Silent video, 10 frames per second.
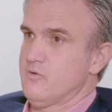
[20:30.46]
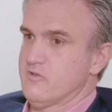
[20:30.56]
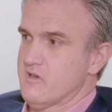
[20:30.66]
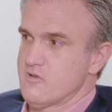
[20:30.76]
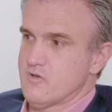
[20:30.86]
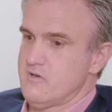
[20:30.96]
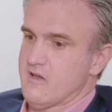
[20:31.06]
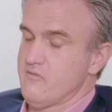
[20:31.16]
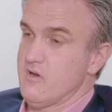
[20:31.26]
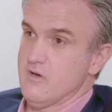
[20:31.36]
So it's like you could
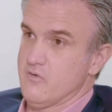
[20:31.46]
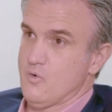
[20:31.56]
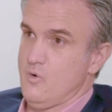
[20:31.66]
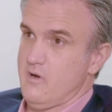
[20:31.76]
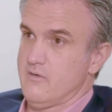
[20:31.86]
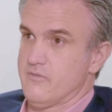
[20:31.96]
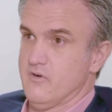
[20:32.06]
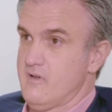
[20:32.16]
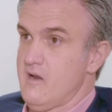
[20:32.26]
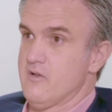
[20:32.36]
take a video of a coin
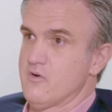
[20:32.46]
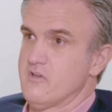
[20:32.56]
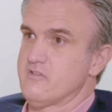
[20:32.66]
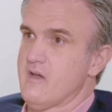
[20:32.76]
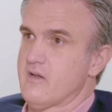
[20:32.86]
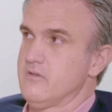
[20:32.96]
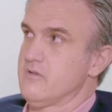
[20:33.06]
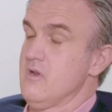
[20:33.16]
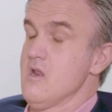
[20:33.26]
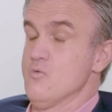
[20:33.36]
for 10 or 30
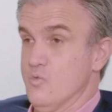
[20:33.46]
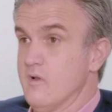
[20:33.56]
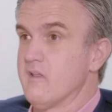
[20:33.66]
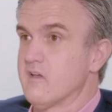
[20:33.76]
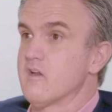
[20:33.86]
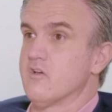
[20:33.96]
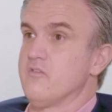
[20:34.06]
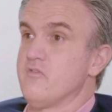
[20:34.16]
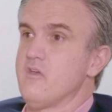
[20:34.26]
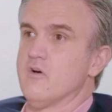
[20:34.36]
seconds and really get a
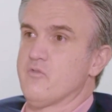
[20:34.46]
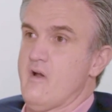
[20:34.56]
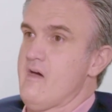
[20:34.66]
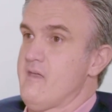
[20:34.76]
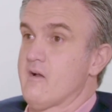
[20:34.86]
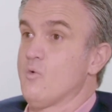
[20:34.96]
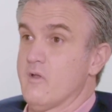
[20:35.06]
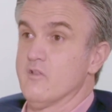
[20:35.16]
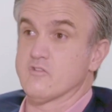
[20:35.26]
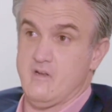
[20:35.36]
good feel for how that
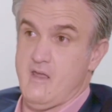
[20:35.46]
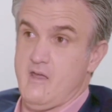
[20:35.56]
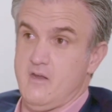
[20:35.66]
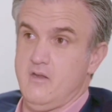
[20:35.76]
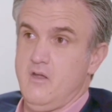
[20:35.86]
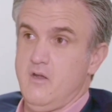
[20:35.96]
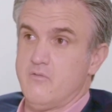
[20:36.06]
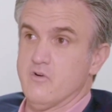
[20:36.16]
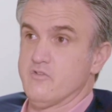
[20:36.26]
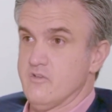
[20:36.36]
coin looks in hand
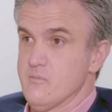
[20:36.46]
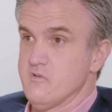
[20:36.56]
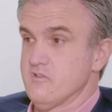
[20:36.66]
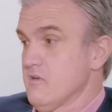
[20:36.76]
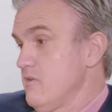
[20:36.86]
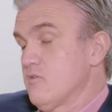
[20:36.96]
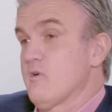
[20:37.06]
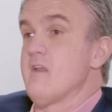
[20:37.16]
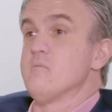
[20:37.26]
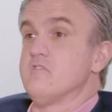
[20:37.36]
versus images. All the
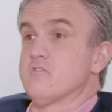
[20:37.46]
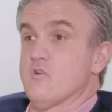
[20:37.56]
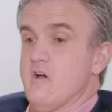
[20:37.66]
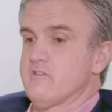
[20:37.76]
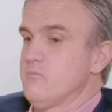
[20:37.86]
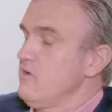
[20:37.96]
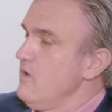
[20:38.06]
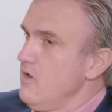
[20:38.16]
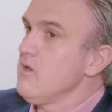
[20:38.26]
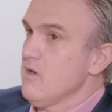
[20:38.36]
great images are awesome, but
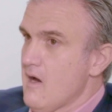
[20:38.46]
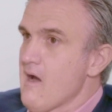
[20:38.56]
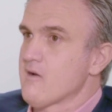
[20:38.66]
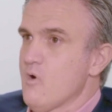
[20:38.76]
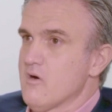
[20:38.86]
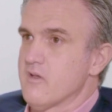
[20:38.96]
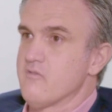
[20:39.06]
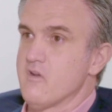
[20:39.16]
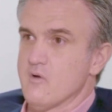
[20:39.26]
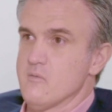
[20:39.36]
high quality
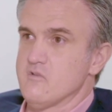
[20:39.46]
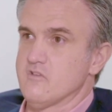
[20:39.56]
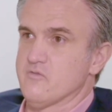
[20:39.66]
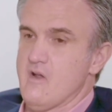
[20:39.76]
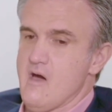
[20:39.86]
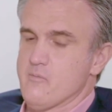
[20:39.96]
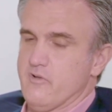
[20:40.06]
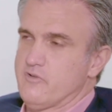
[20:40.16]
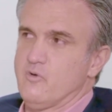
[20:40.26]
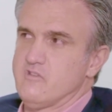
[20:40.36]
video image is
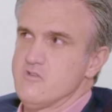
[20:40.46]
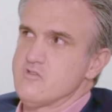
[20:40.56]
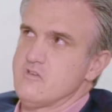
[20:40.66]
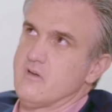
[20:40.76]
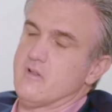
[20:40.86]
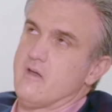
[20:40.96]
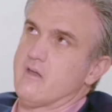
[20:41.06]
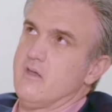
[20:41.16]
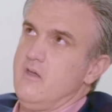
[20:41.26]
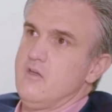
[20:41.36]
phenomenal. So it's interesting to
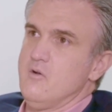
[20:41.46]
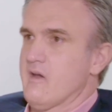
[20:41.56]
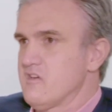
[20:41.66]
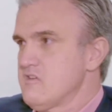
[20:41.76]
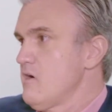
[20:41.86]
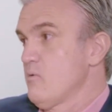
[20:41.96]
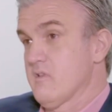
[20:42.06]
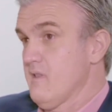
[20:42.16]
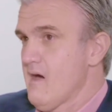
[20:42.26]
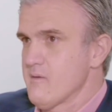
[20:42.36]
I could share with
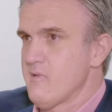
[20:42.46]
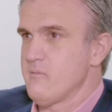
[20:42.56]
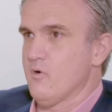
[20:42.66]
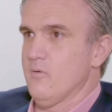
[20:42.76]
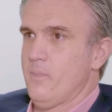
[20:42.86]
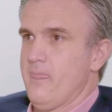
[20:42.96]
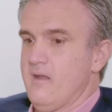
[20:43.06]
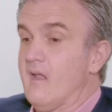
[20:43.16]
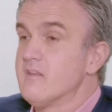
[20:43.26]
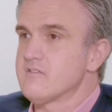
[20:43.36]
a lot of people
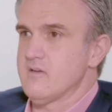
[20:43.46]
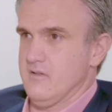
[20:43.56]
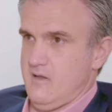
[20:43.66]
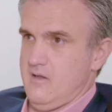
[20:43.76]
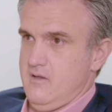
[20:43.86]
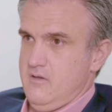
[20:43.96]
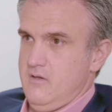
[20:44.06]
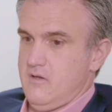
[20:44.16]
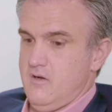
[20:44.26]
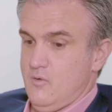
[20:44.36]
instantly,
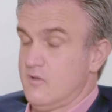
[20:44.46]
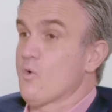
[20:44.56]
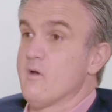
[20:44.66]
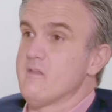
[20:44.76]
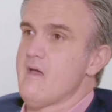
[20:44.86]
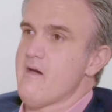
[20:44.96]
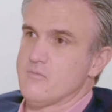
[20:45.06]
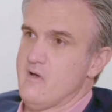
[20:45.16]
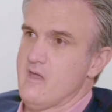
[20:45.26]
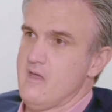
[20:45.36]
the coin that I have
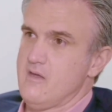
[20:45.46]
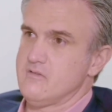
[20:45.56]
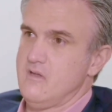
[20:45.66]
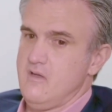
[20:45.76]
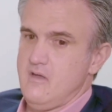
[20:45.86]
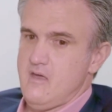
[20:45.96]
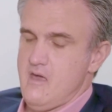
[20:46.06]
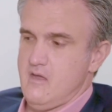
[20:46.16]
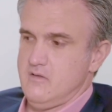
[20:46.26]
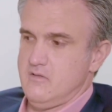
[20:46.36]
in my hand.
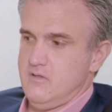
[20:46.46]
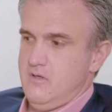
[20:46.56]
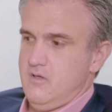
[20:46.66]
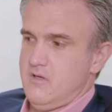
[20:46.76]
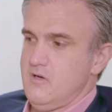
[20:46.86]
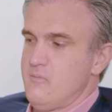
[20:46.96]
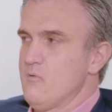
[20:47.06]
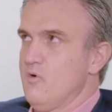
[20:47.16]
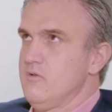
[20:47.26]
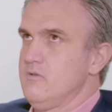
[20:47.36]
And,
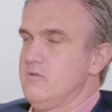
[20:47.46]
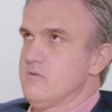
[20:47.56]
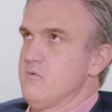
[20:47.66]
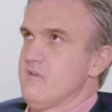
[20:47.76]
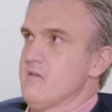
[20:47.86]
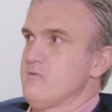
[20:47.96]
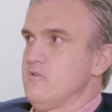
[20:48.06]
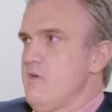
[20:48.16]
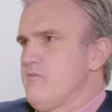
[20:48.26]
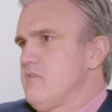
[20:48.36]
people sometimes ask me,
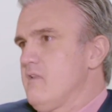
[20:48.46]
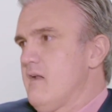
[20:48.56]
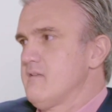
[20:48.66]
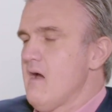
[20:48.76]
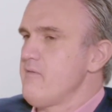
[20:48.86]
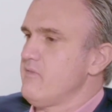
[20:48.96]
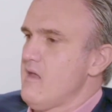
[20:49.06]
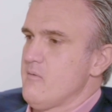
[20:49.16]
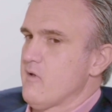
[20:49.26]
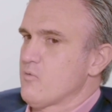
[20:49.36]
do you have a lot of time for
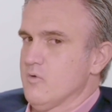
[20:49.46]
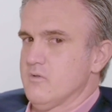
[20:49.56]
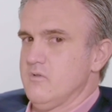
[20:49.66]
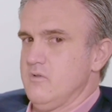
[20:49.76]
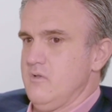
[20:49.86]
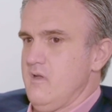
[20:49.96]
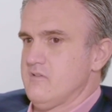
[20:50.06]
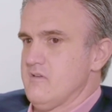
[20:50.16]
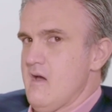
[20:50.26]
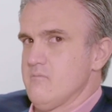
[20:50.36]
that? I'm like, well,
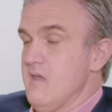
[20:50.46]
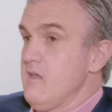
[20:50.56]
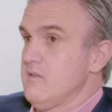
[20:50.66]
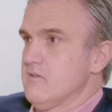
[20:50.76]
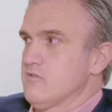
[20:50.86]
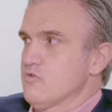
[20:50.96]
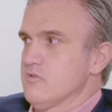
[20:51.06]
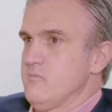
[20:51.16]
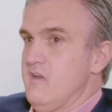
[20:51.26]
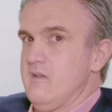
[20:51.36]
it's not me. The
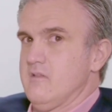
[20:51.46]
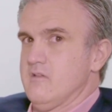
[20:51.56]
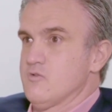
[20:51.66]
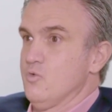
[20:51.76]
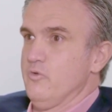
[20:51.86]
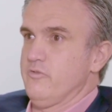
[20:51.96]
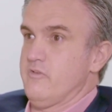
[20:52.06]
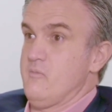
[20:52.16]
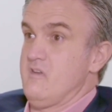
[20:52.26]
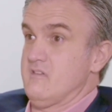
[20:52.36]
social media, the tools
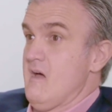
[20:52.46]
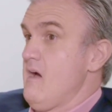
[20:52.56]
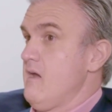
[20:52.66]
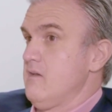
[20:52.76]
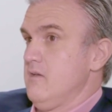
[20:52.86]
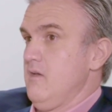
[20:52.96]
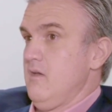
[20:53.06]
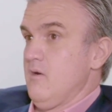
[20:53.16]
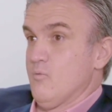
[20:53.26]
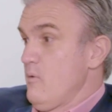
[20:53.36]
have been designed
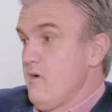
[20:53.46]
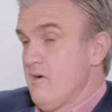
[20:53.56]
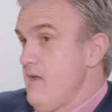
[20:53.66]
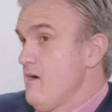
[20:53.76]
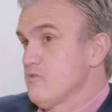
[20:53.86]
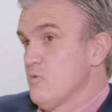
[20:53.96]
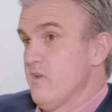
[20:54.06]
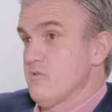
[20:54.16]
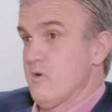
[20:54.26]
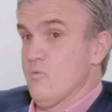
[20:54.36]
where we are now in
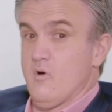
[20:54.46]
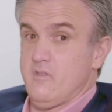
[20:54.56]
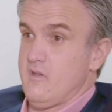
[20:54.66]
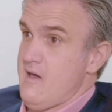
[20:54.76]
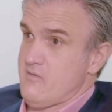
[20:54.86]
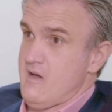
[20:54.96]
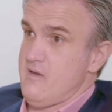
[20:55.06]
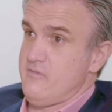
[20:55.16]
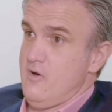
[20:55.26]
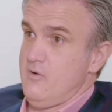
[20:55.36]
2021 that you have an
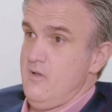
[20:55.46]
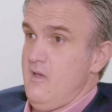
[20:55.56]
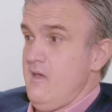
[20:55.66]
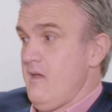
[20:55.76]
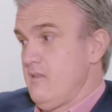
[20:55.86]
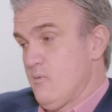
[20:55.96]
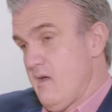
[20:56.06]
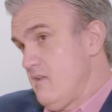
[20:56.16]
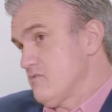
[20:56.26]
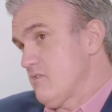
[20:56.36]
iPhone and the
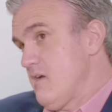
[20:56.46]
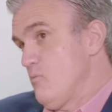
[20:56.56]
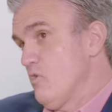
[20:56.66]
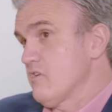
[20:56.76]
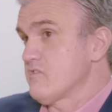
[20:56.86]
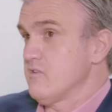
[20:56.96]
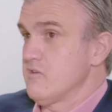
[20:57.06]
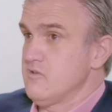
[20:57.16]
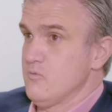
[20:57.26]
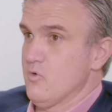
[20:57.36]
way Instagram works or
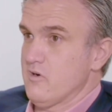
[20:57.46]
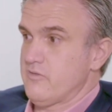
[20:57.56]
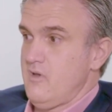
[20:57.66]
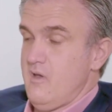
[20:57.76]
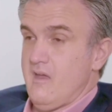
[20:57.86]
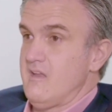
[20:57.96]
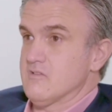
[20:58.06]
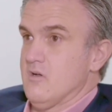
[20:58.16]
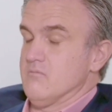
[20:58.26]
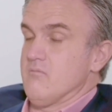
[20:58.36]
YouTube works,
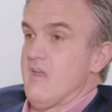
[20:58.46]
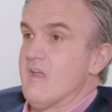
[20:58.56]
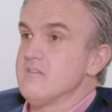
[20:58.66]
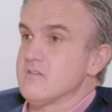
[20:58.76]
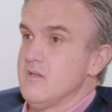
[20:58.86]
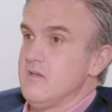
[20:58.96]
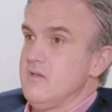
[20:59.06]
it's all instant.